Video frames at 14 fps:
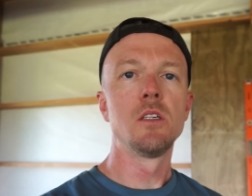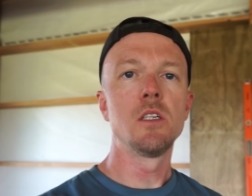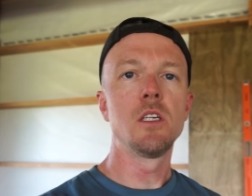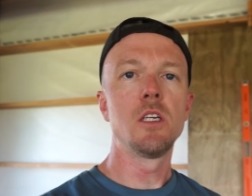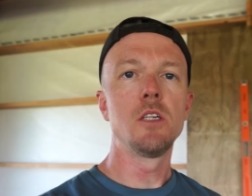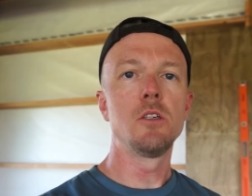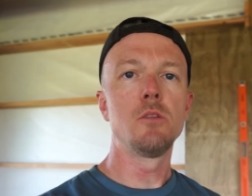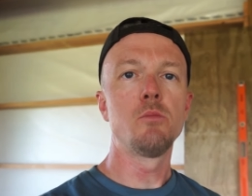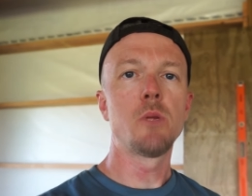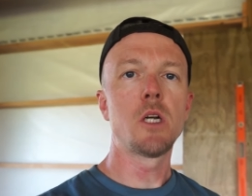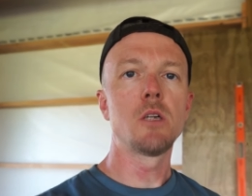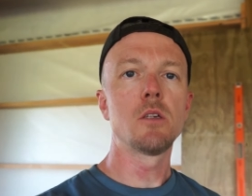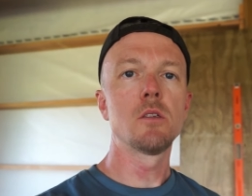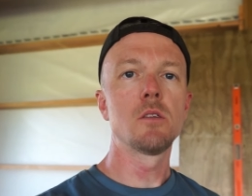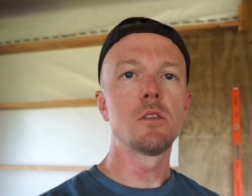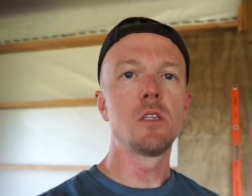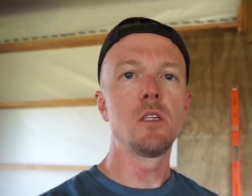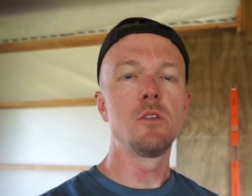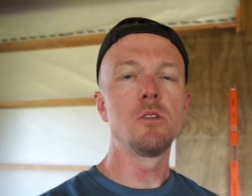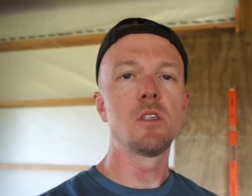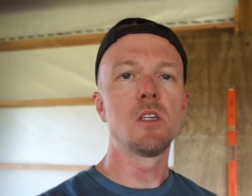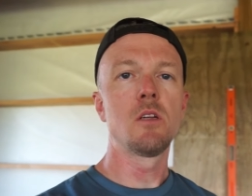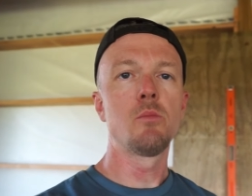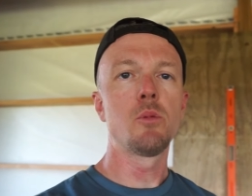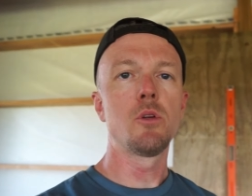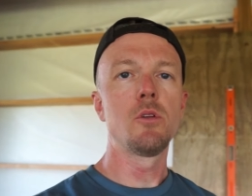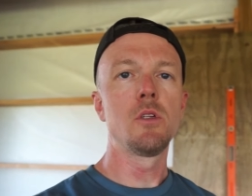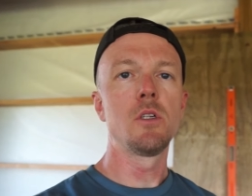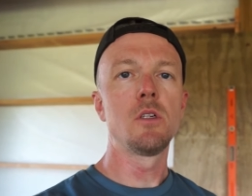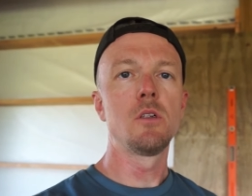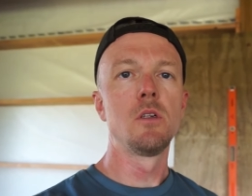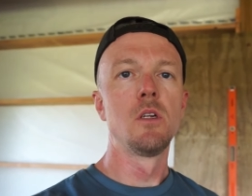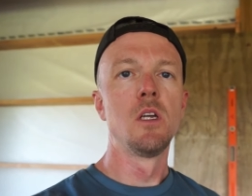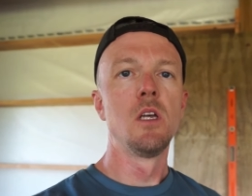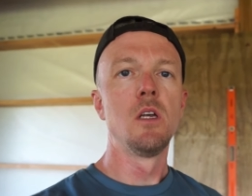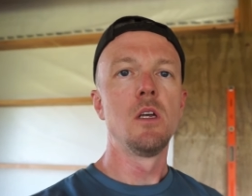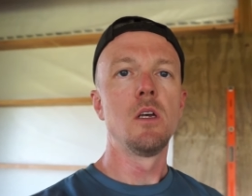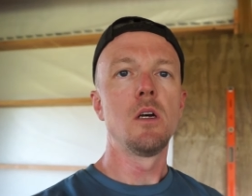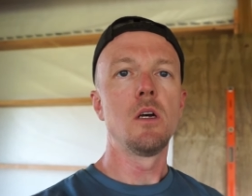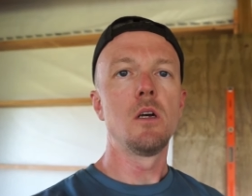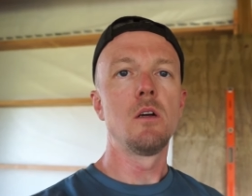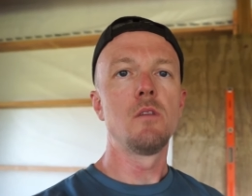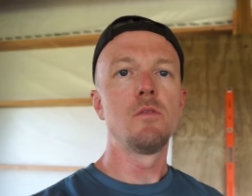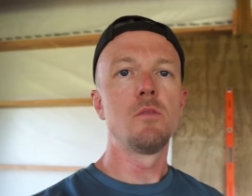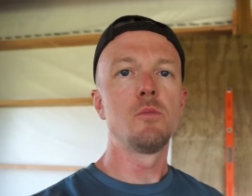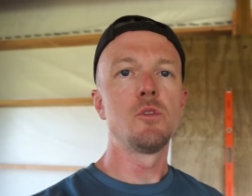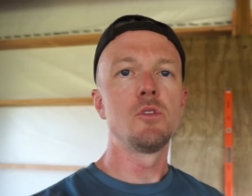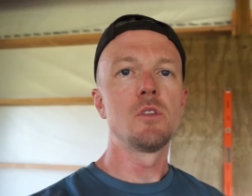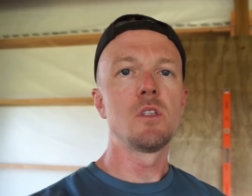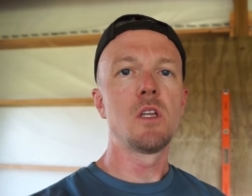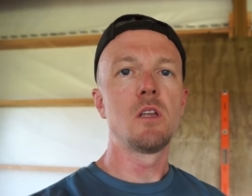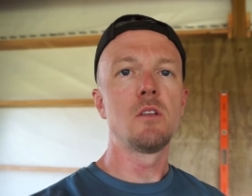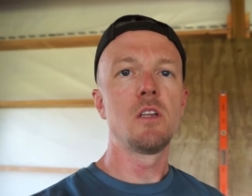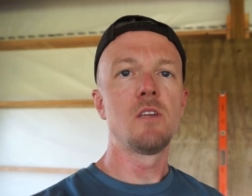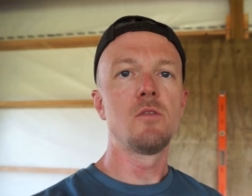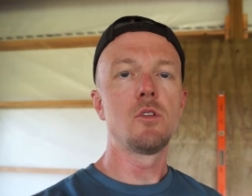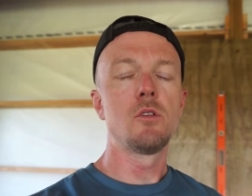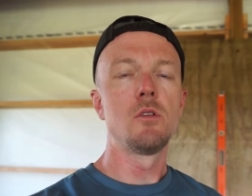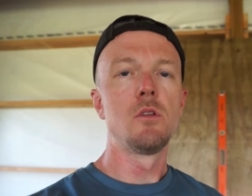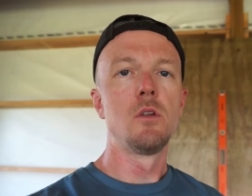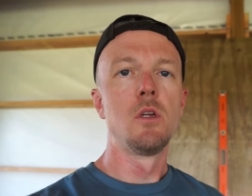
to hit your marks that you set up earlier uh, from using that level.